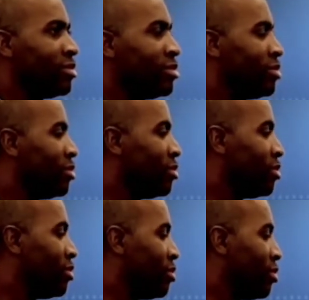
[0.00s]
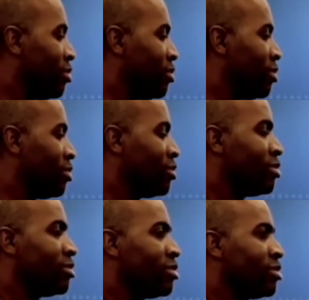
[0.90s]

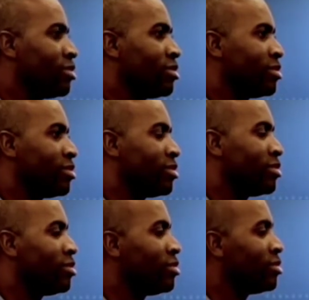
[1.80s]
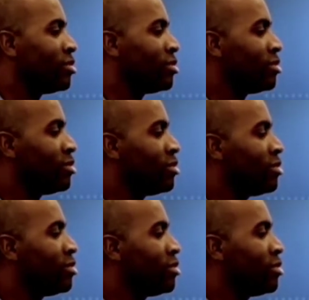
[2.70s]

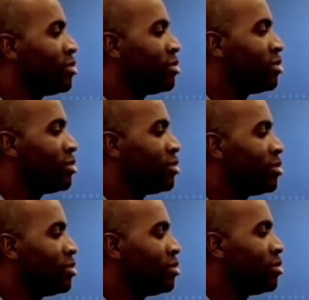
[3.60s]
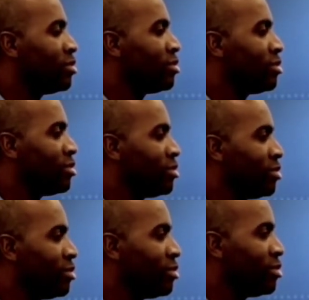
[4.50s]

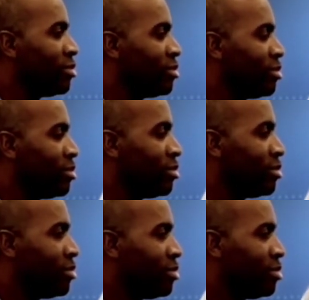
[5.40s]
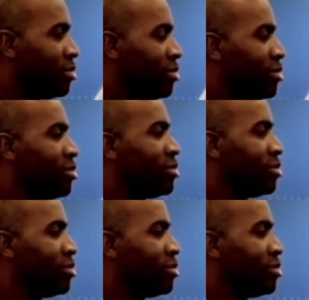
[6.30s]
[no speech]